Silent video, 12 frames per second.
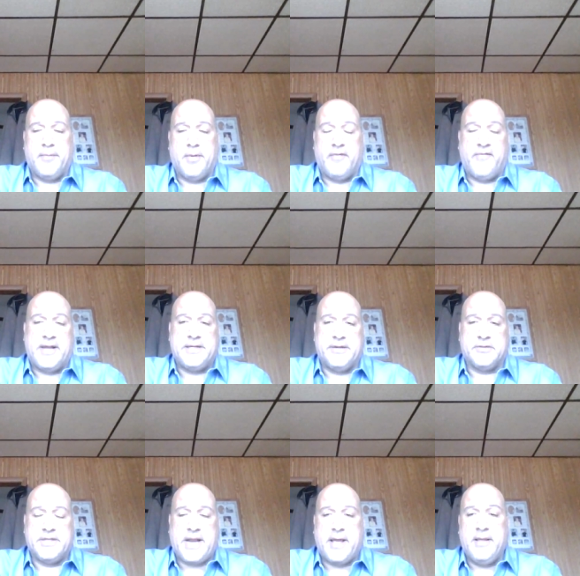event here
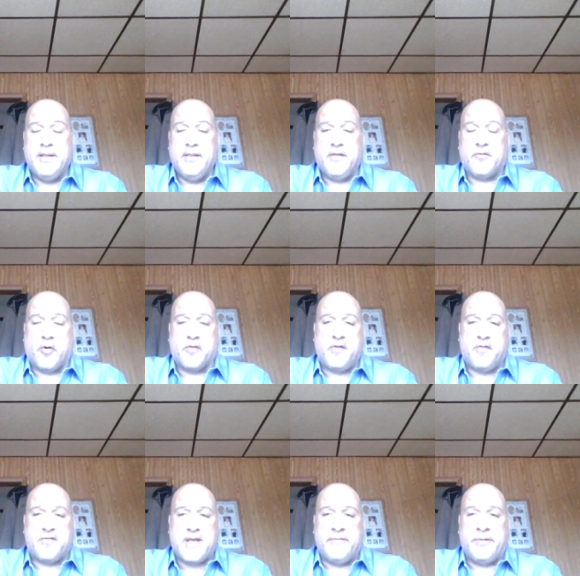today. This horse
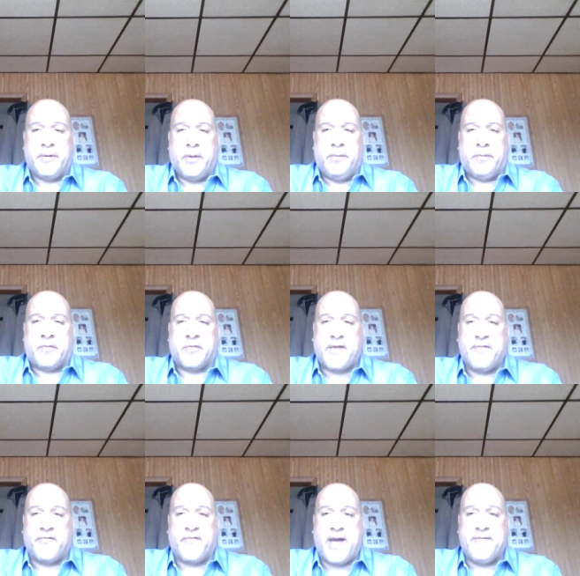is
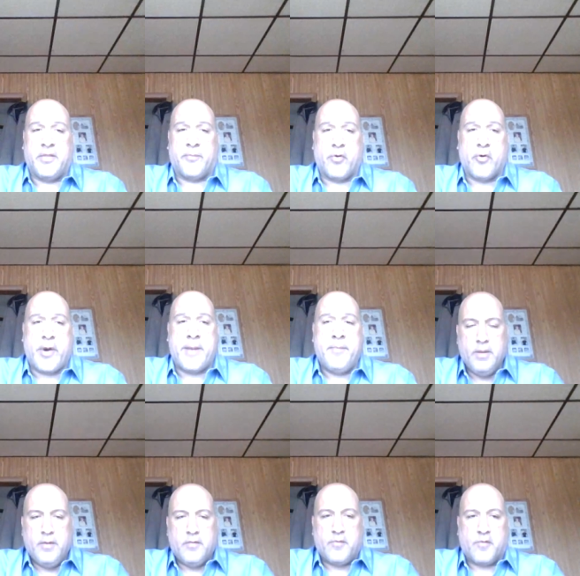7-5 in the program,
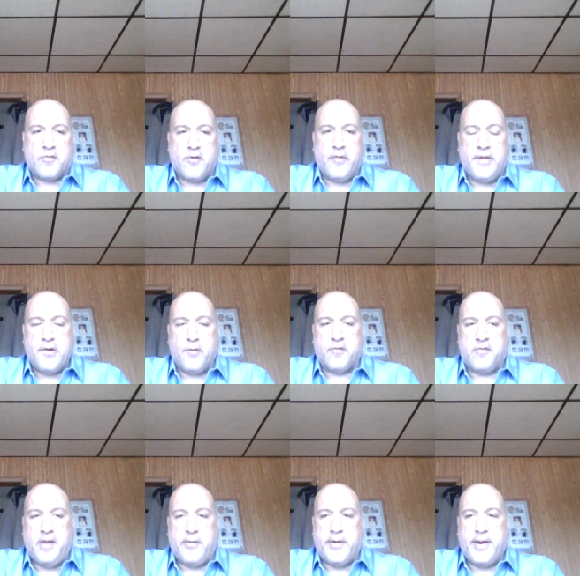so certainly no
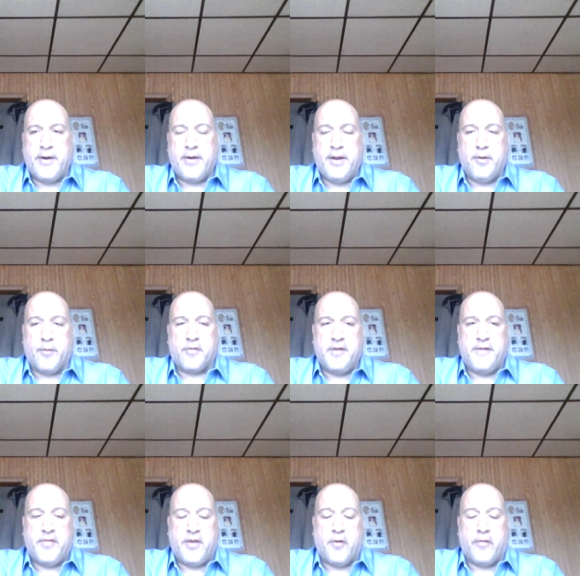secret here. We'll see
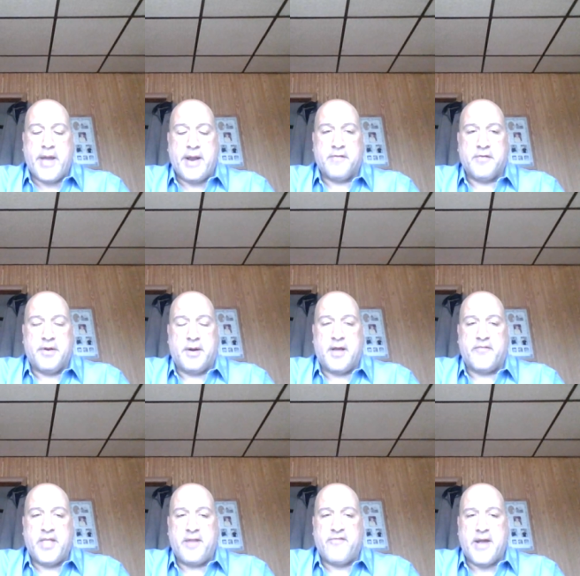if the old 9's good enough.
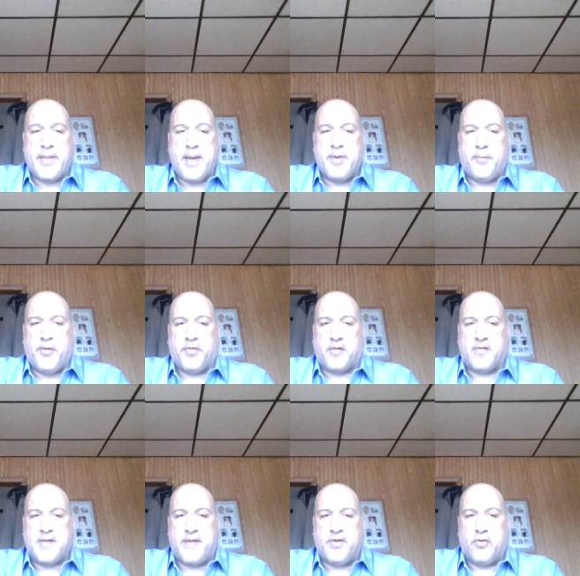And then finally, I'm going to put the
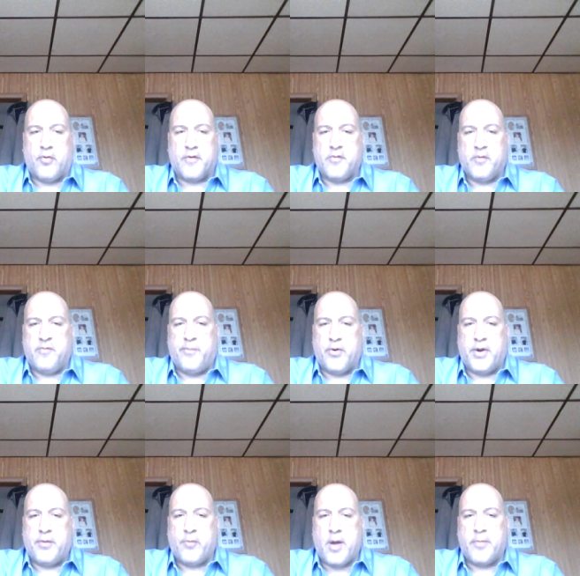7 horse, who is
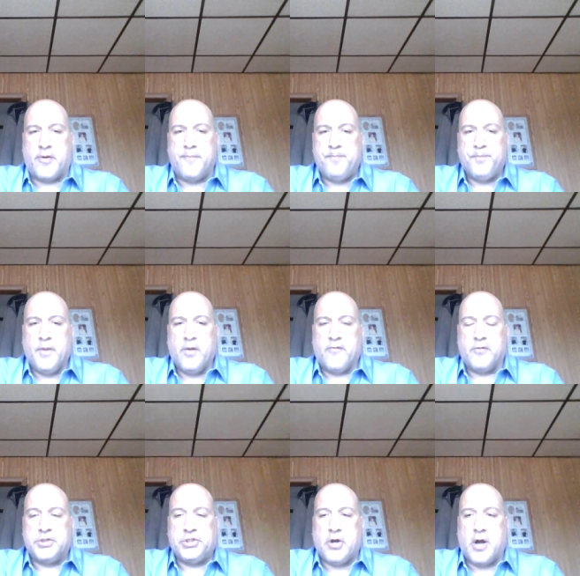Burning Rubber, for
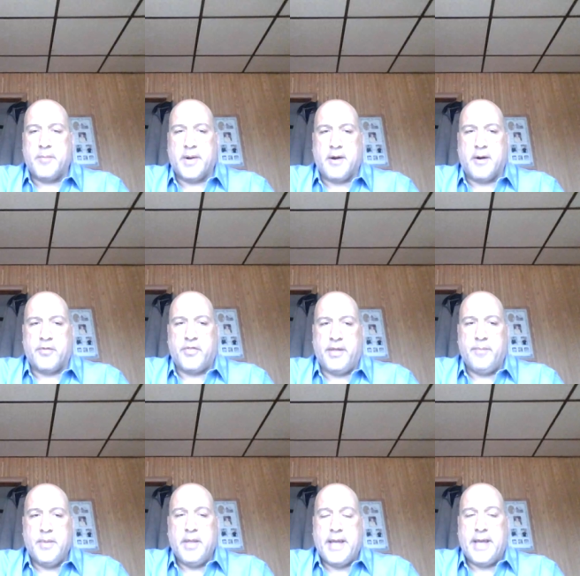Sean McCarthy
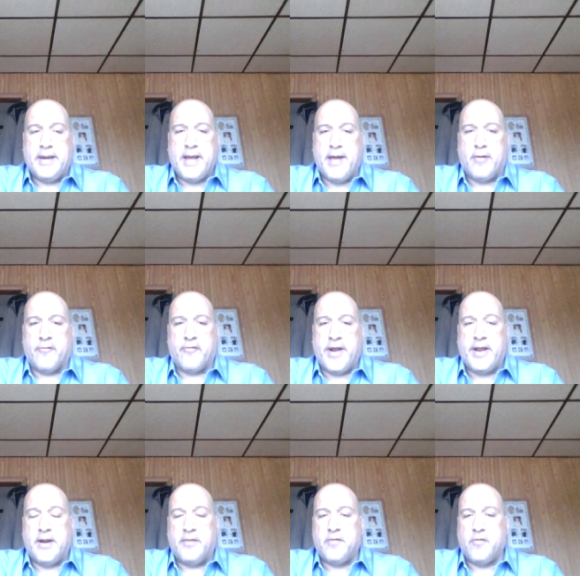and Kyle Frey.
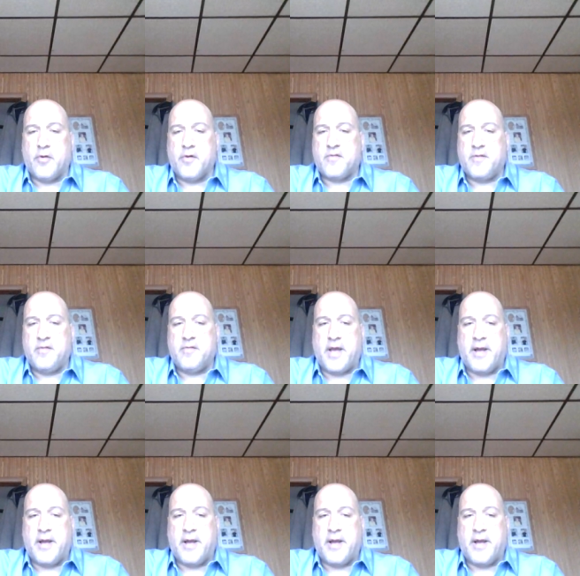Now, this horse is